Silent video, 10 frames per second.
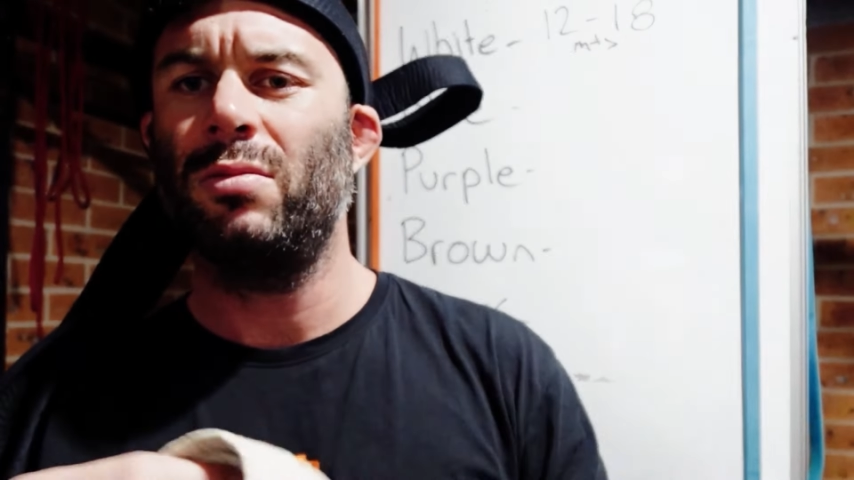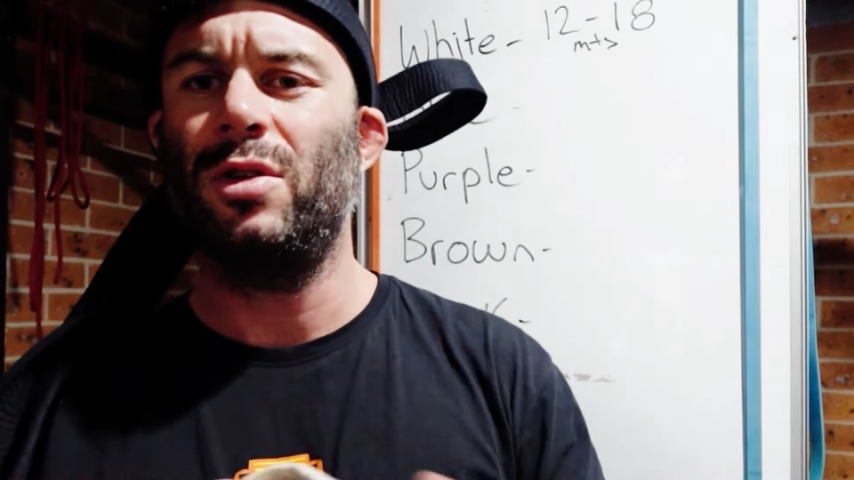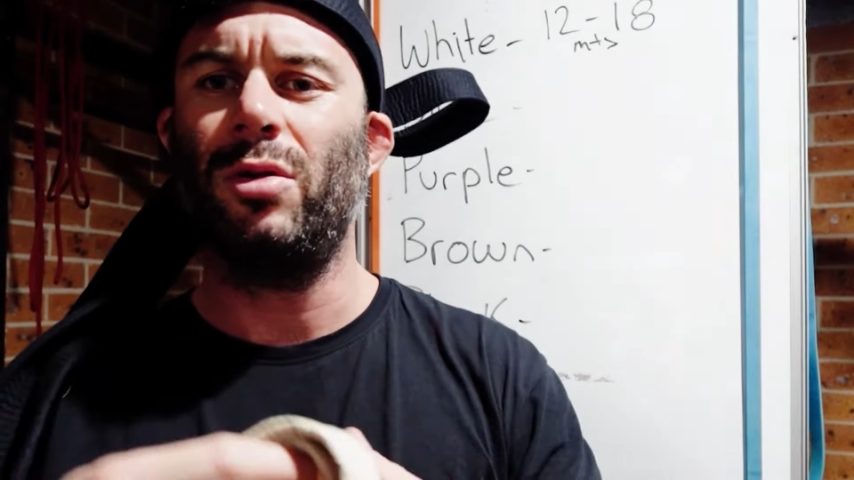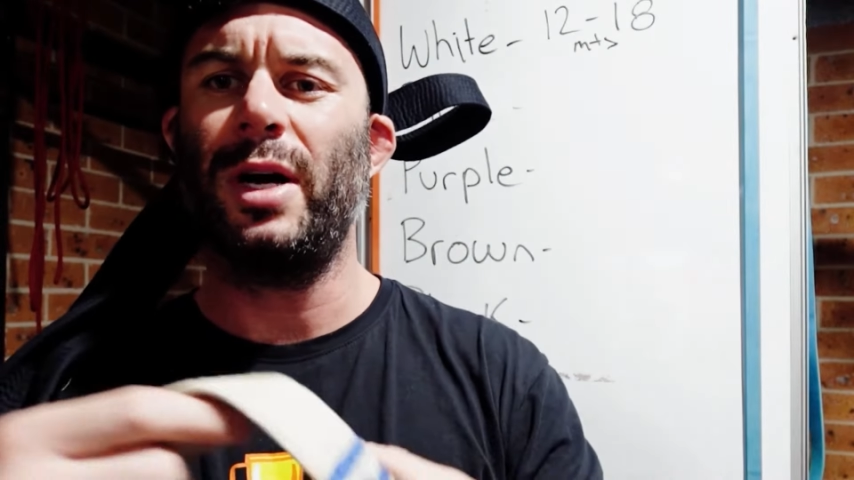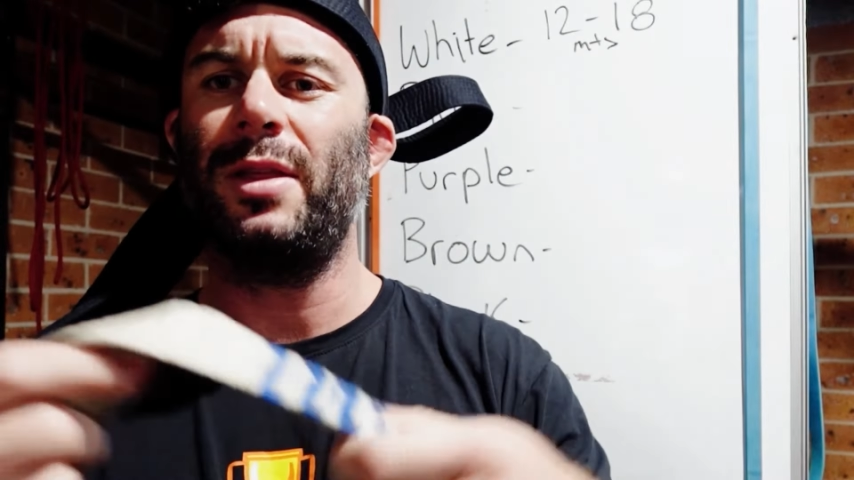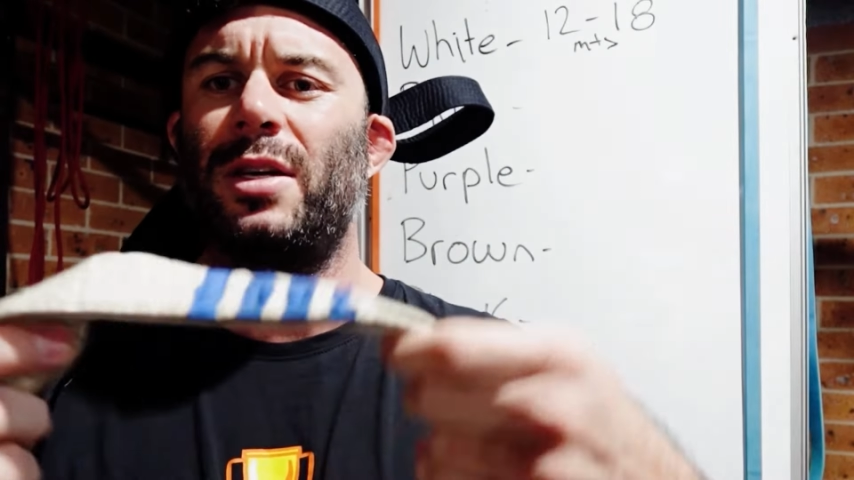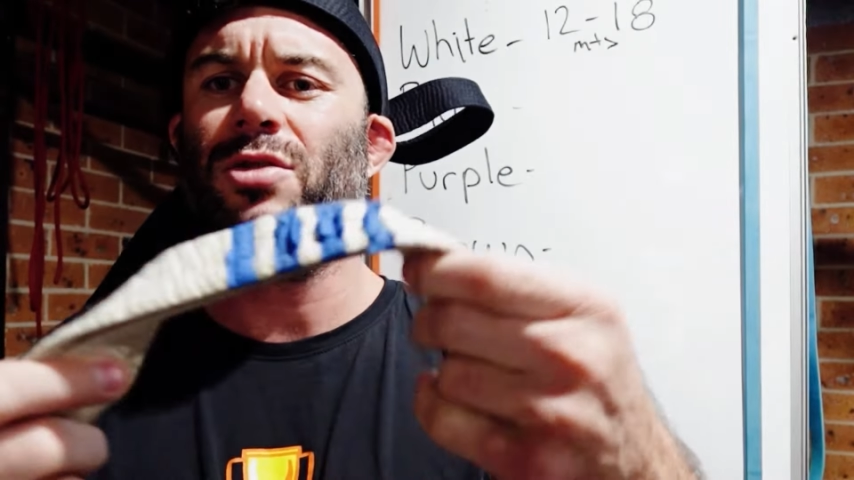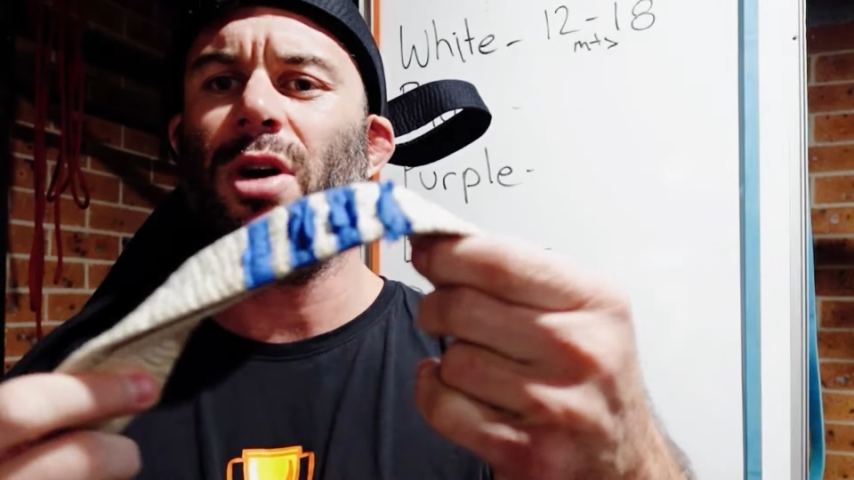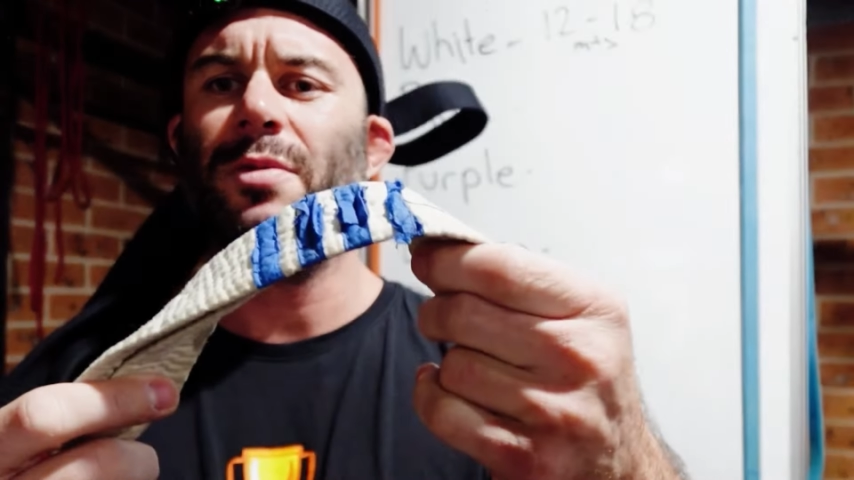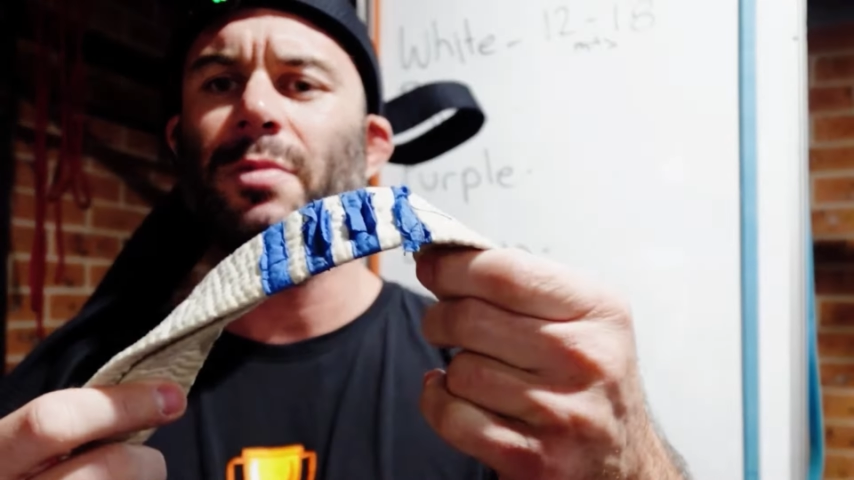Do I think
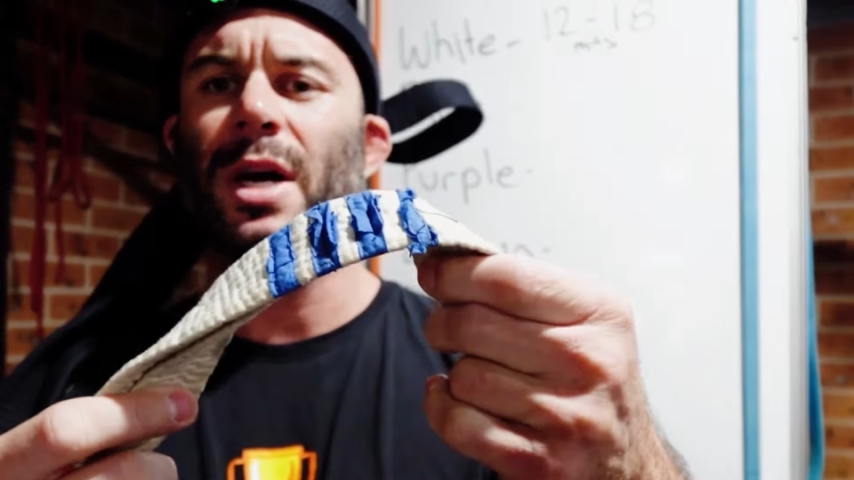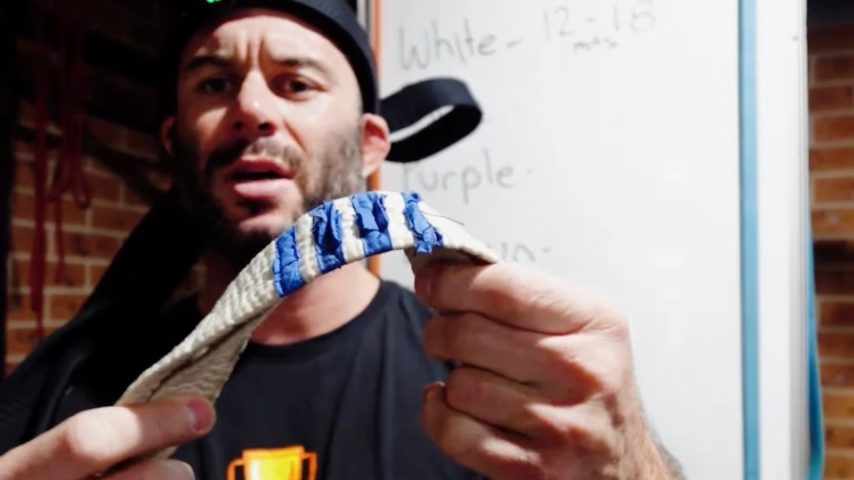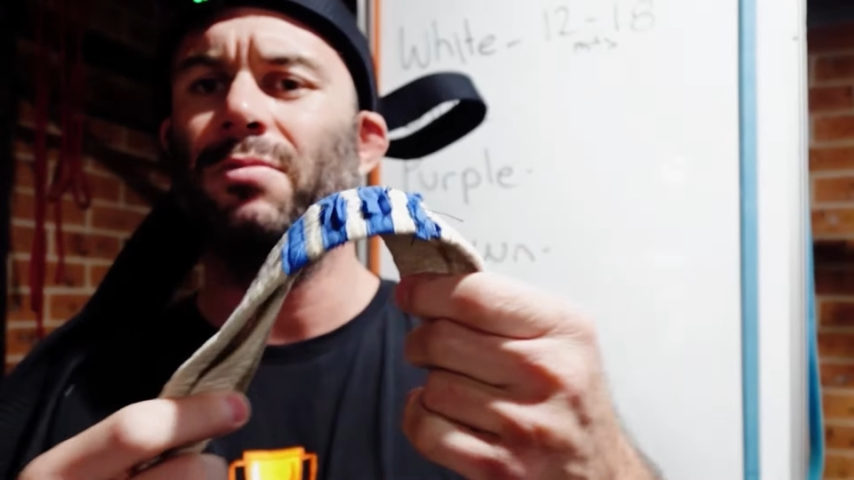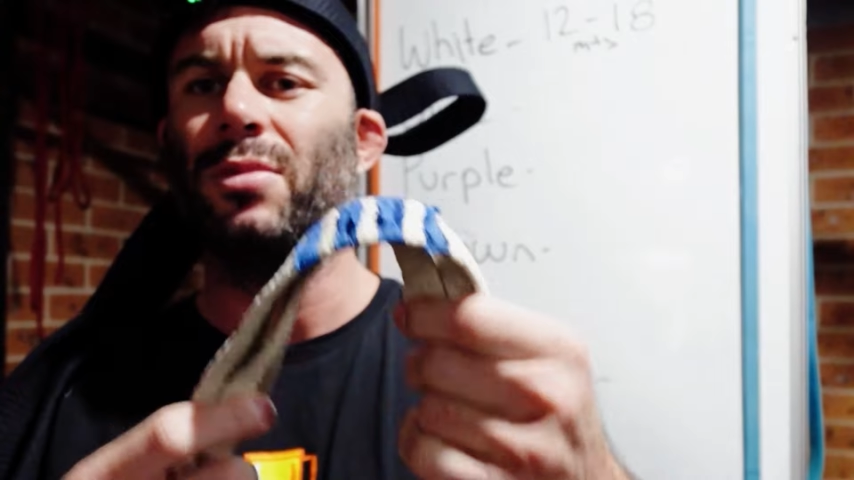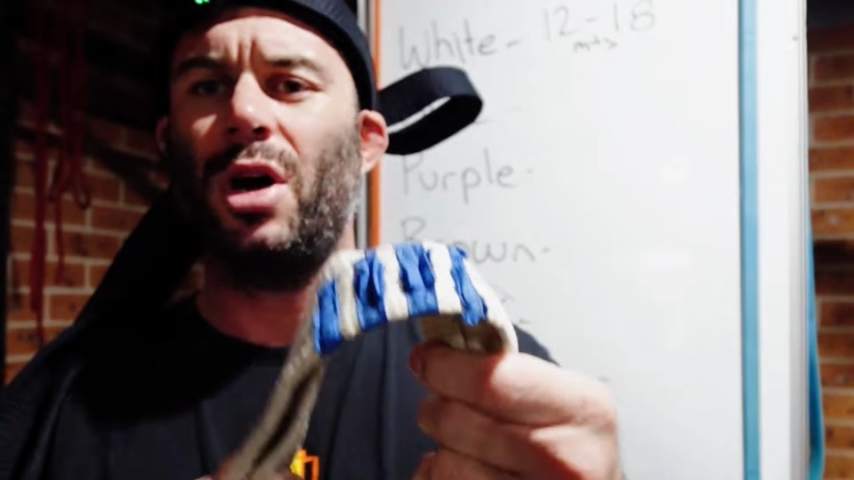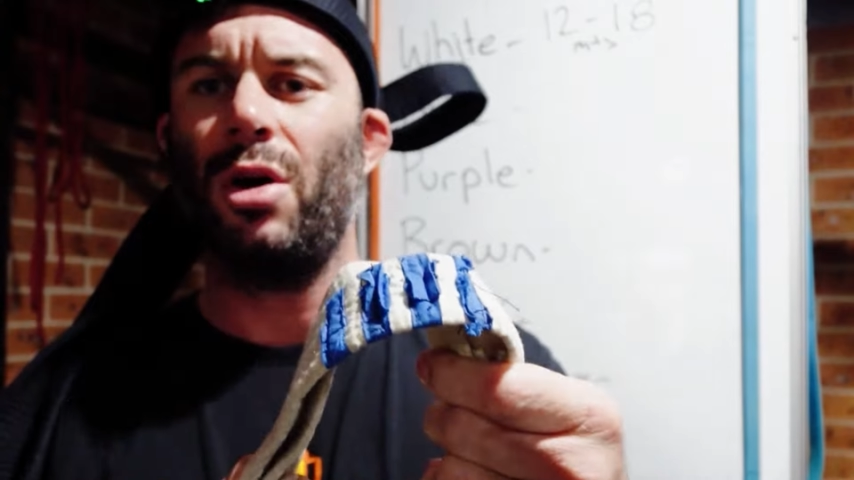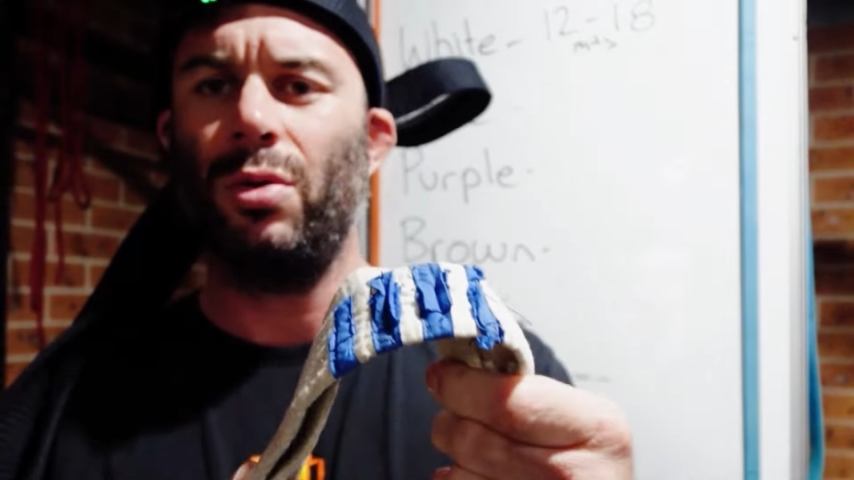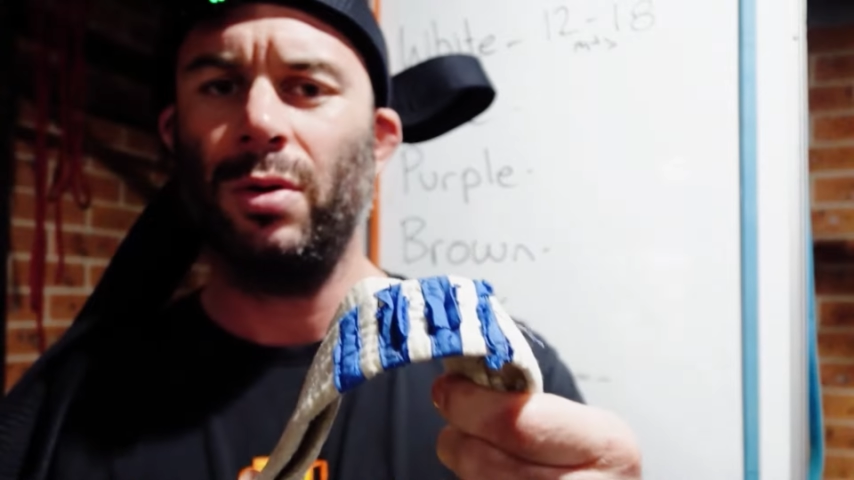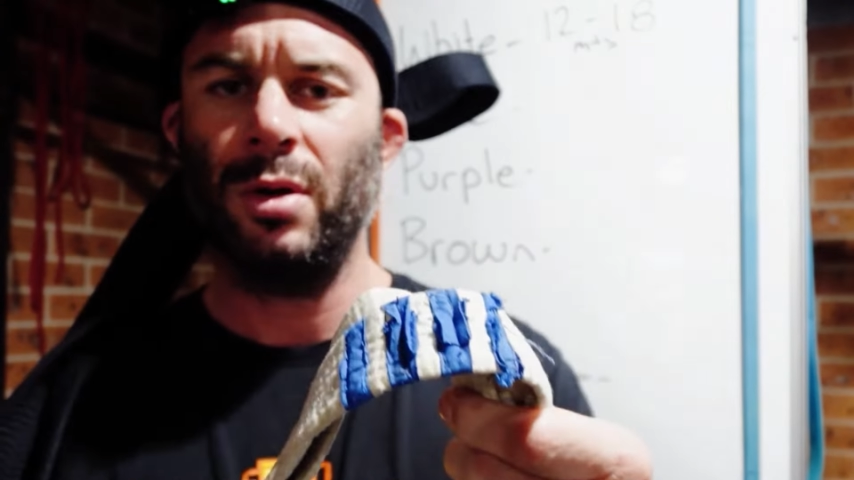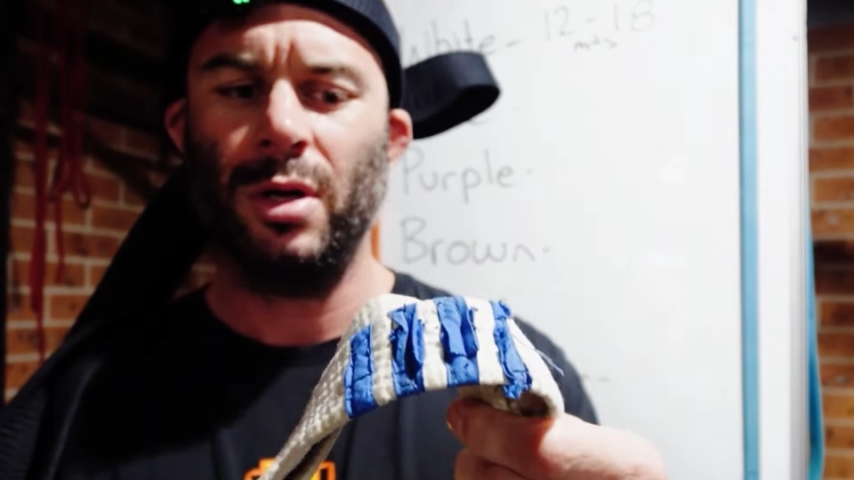stripes matter? No.